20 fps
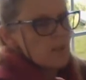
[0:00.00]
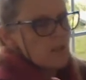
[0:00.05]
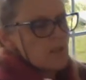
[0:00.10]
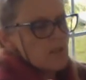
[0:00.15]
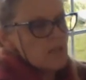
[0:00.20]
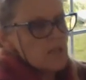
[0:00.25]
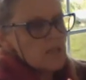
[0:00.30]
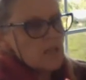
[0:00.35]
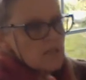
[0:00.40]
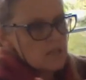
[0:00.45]

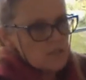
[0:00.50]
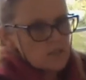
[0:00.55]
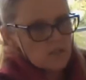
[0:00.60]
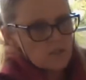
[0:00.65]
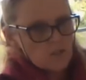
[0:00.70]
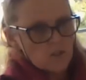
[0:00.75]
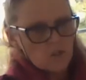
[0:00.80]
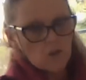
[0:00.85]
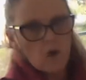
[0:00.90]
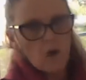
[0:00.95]
this
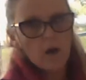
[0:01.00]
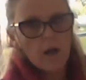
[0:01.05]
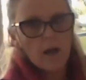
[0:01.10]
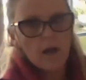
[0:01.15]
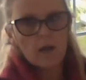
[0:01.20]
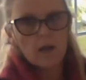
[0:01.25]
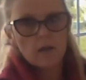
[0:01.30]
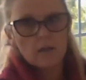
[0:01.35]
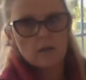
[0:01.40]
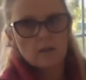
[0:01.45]

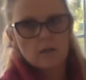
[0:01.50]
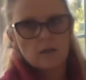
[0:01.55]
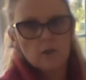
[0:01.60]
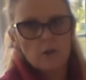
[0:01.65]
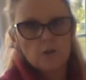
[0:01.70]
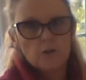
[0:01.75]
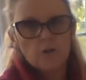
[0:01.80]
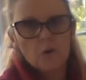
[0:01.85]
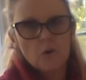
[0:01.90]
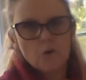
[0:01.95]
desire,
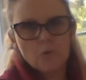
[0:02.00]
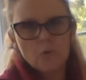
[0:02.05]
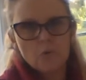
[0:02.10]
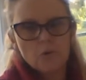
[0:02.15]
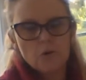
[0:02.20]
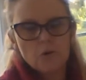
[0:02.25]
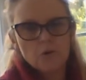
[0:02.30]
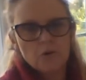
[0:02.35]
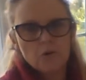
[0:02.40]
not